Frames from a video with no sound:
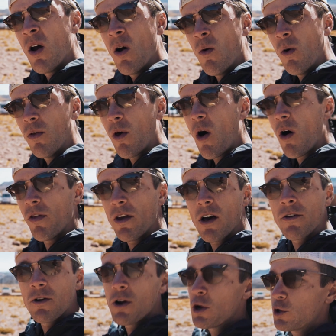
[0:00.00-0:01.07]
with all the
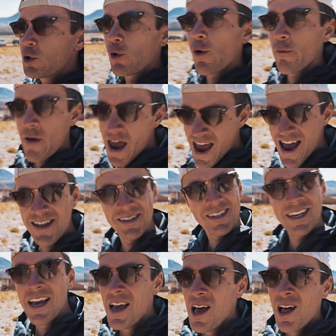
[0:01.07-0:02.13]
other tour vans,
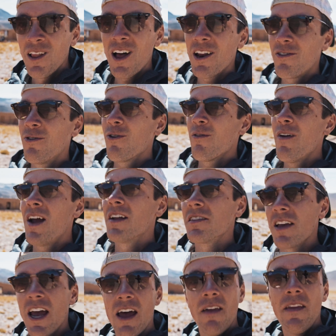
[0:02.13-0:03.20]
a lot of tour vans,
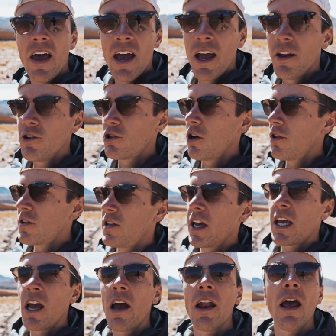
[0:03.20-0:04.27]
and then show the
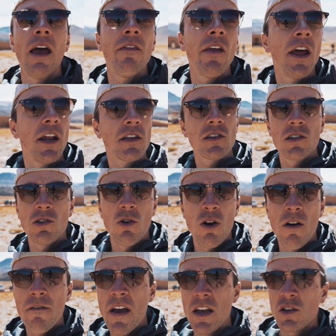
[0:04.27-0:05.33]
ticket, and then it's sort
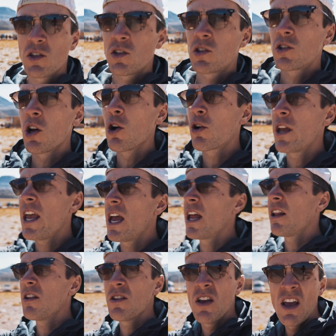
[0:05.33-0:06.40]
of a circuit
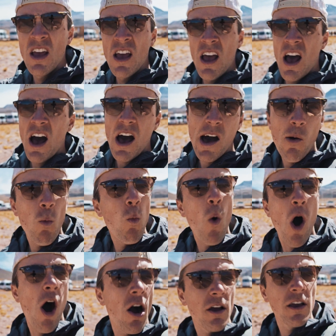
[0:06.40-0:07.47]

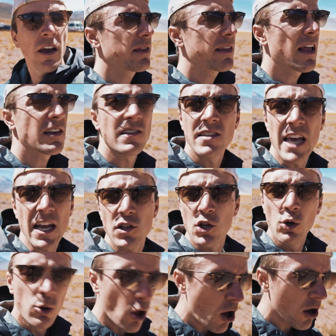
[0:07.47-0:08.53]
walk. doesn't take
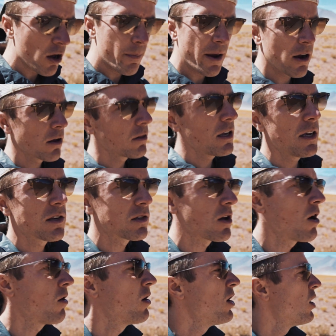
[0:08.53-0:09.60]
too long apparently,
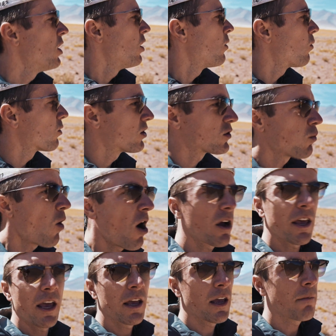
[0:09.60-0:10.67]
so we're just
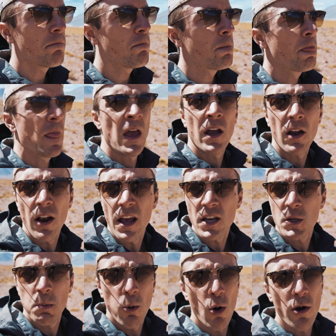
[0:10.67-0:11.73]
walking and gonna
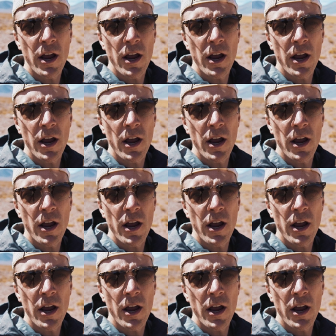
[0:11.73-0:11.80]
explore